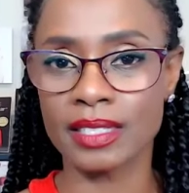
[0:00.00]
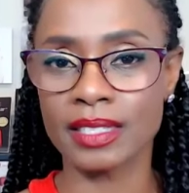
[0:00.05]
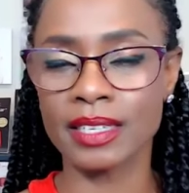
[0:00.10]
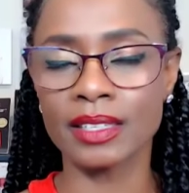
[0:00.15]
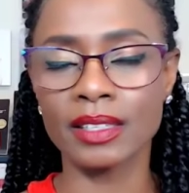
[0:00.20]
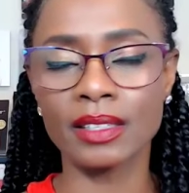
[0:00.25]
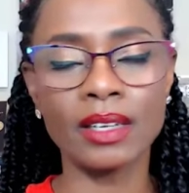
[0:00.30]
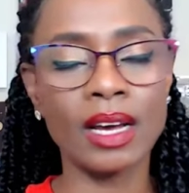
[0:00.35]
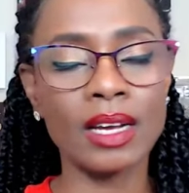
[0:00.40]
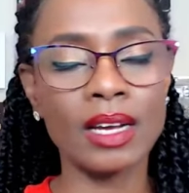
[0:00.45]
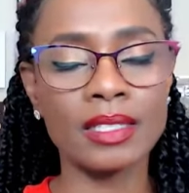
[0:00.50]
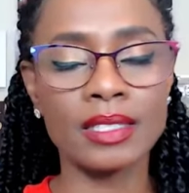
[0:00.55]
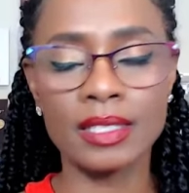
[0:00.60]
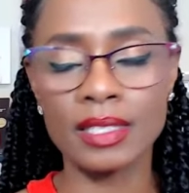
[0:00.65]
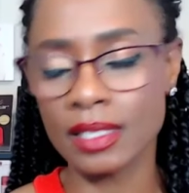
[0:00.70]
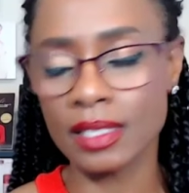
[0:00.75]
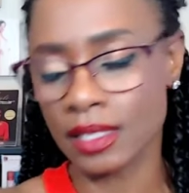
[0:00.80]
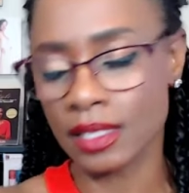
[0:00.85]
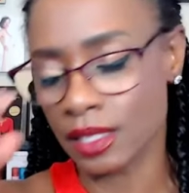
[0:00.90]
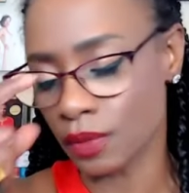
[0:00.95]
There are a lot of
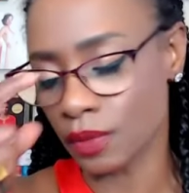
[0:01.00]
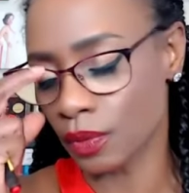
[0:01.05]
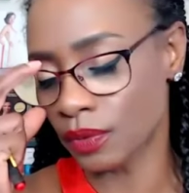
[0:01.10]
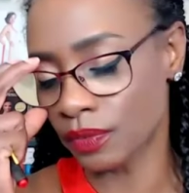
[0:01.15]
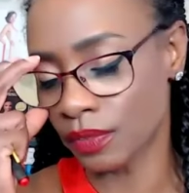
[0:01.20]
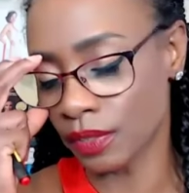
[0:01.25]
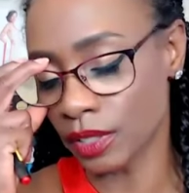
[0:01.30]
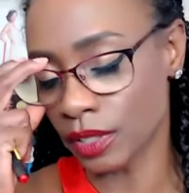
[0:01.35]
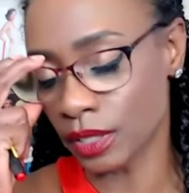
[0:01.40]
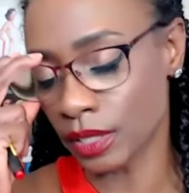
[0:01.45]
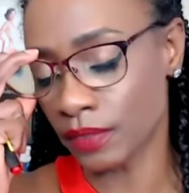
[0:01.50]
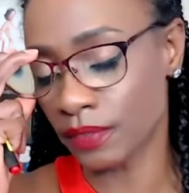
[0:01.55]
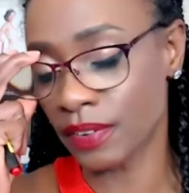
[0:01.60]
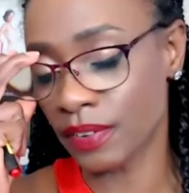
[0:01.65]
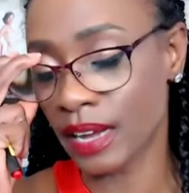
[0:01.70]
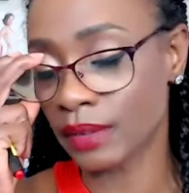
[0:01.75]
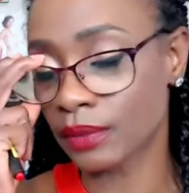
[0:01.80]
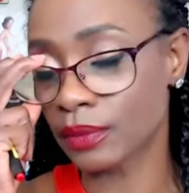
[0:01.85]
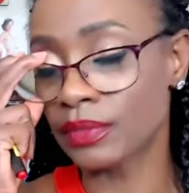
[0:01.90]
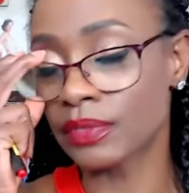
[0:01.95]
skills that we've learned. In
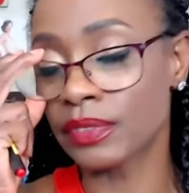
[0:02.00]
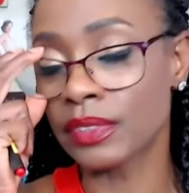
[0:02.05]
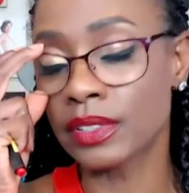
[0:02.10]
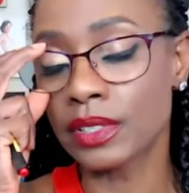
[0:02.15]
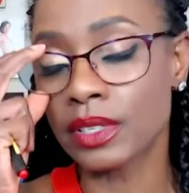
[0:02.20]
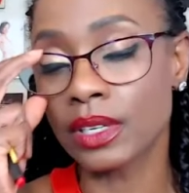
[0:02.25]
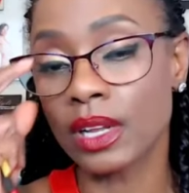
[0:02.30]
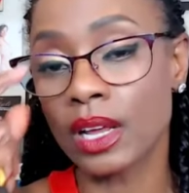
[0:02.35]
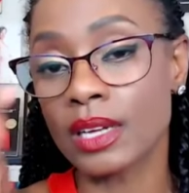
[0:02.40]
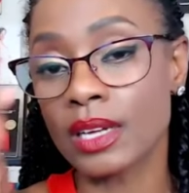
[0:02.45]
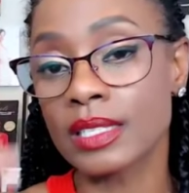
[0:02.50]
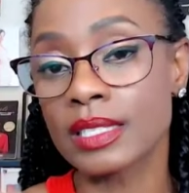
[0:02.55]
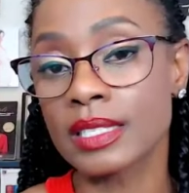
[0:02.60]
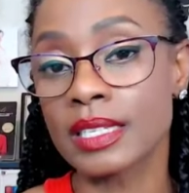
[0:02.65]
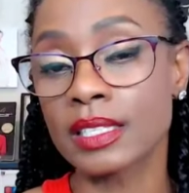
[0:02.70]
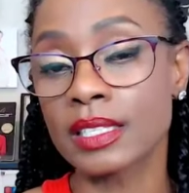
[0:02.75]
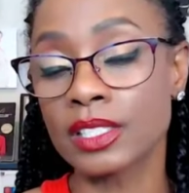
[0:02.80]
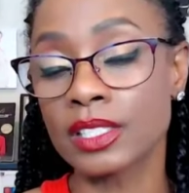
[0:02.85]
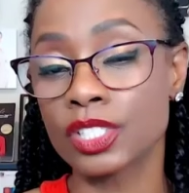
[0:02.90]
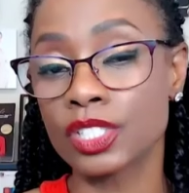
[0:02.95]
fact, we've learned a lot of
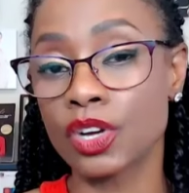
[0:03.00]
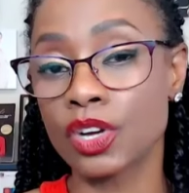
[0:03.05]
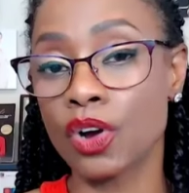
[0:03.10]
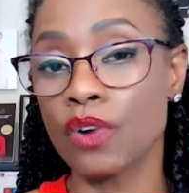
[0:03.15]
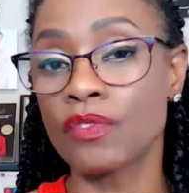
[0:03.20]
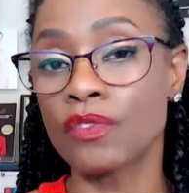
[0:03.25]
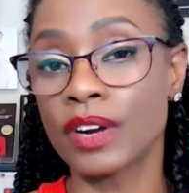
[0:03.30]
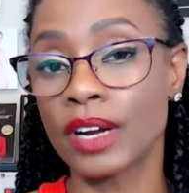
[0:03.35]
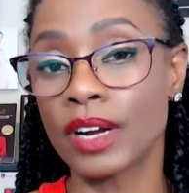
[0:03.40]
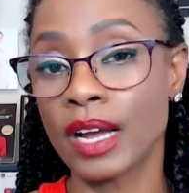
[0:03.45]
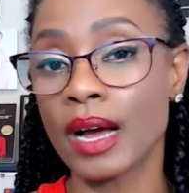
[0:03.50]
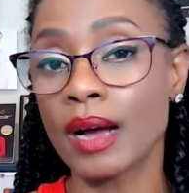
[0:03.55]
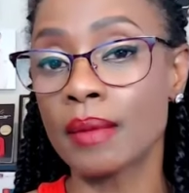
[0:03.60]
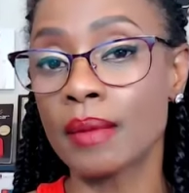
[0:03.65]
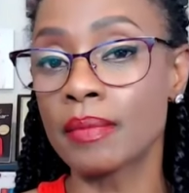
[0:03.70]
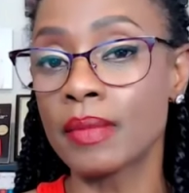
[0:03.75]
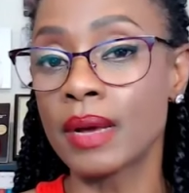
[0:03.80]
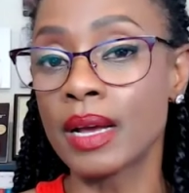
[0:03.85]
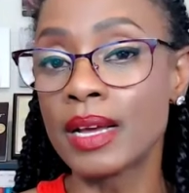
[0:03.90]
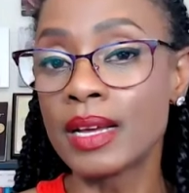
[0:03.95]
skills to
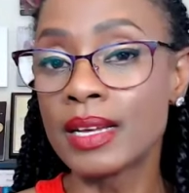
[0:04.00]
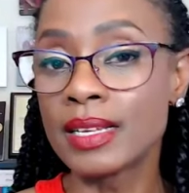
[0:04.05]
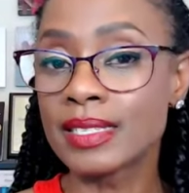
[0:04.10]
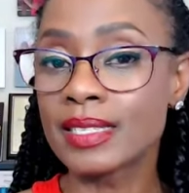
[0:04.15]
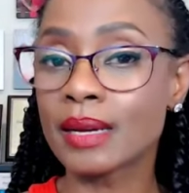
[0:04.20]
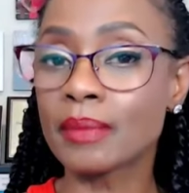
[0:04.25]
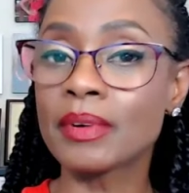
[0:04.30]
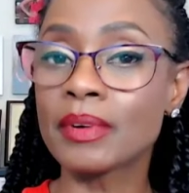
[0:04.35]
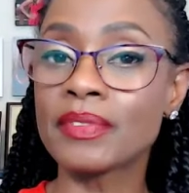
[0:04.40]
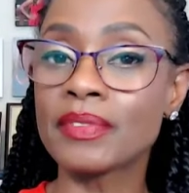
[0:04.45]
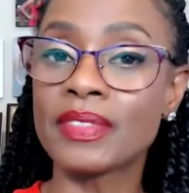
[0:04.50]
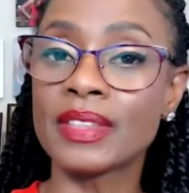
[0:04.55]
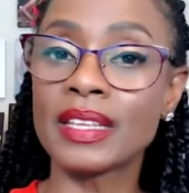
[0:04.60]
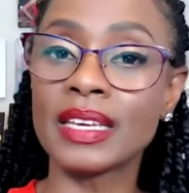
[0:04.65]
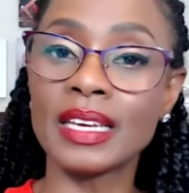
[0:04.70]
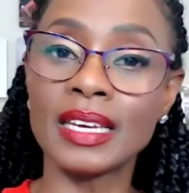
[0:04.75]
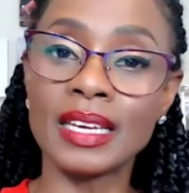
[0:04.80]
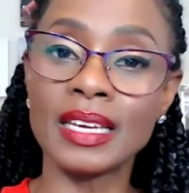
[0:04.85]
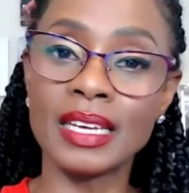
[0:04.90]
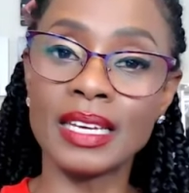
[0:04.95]
overcome some of
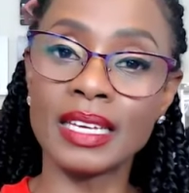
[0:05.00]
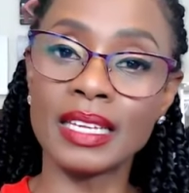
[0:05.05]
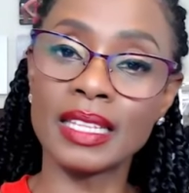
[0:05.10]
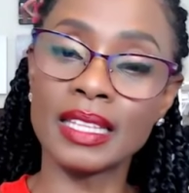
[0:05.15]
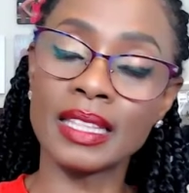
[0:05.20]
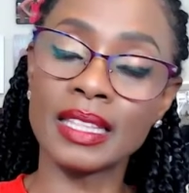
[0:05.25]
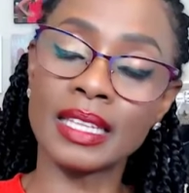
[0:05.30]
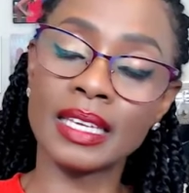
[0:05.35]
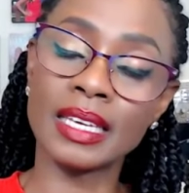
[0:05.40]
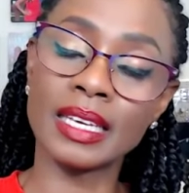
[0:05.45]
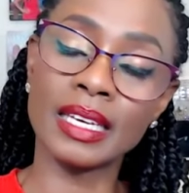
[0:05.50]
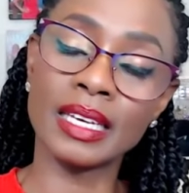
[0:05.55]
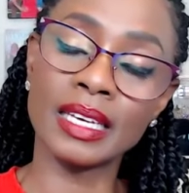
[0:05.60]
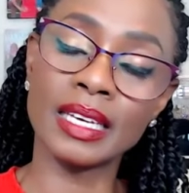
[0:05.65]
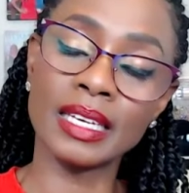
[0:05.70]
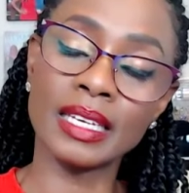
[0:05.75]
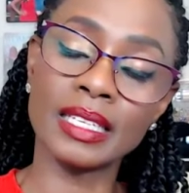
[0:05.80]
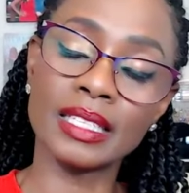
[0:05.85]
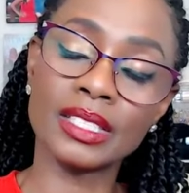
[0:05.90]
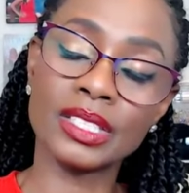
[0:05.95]

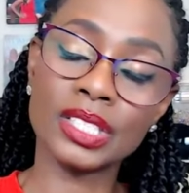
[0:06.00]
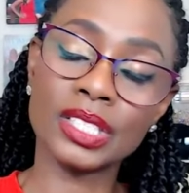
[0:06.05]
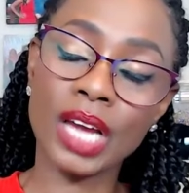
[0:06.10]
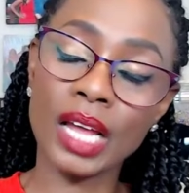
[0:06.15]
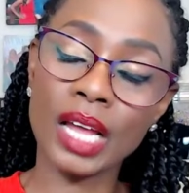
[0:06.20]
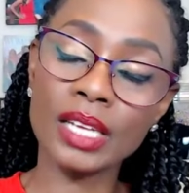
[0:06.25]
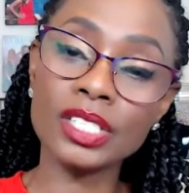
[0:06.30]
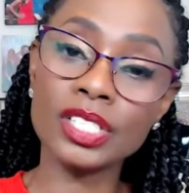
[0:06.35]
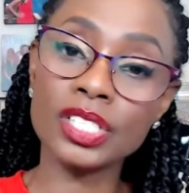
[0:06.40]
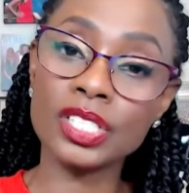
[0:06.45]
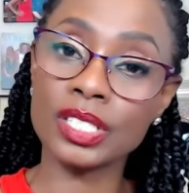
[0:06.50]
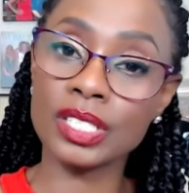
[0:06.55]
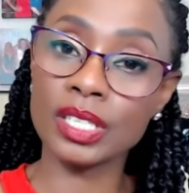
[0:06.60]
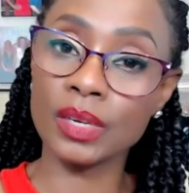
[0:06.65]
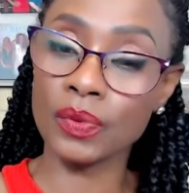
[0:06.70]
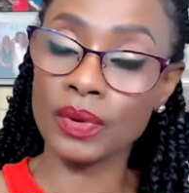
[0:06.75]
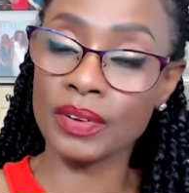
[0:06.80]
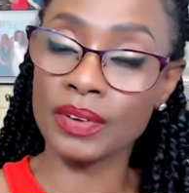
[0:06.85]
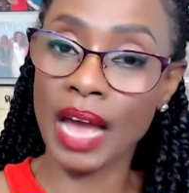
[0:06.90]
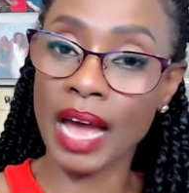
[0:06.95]
the challenges
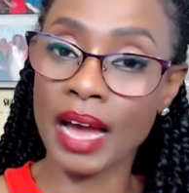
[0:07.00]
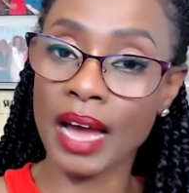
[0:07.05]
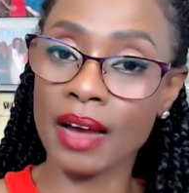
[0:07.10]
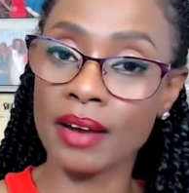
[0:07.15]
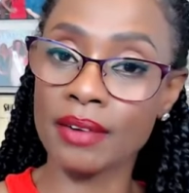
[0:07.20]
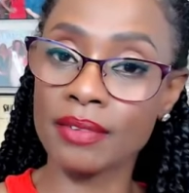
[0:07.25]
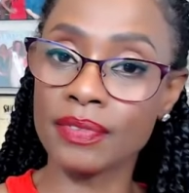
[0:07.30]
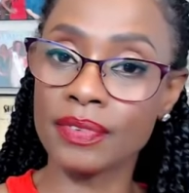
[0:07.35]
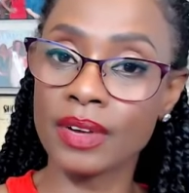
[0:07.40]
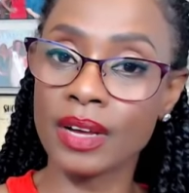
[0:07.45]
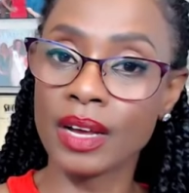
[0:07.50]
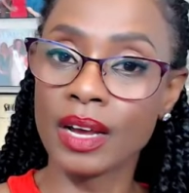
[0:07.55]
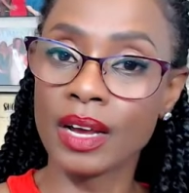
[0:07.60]
that we have,